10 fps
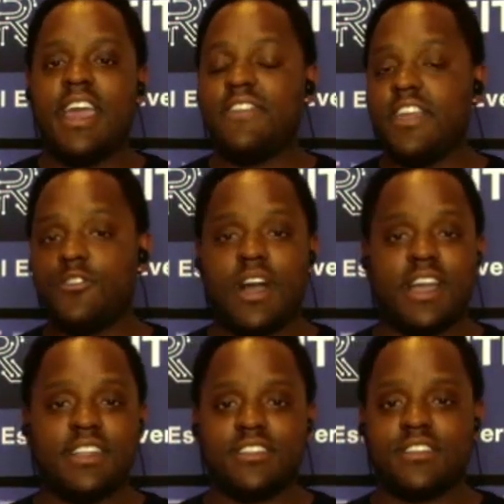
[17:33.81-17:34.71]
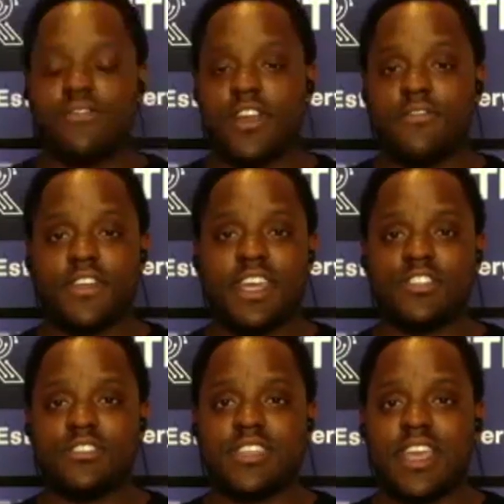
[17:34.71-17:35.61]
and they do identity
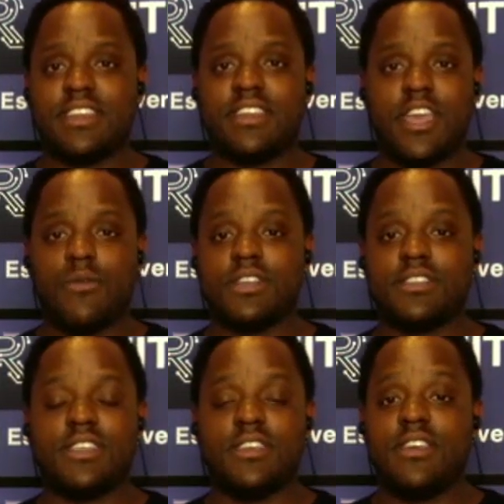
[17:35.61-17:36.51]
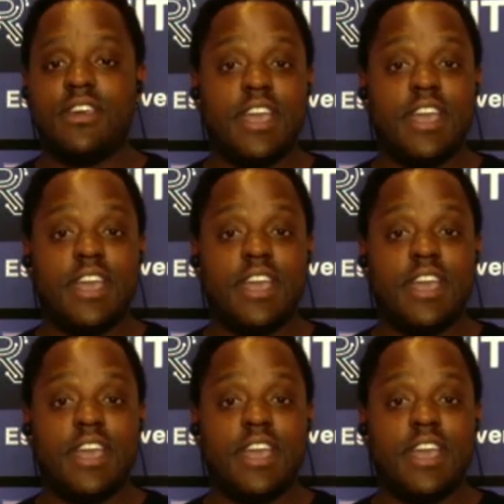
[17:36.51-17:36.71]
verification, scanning, KYC.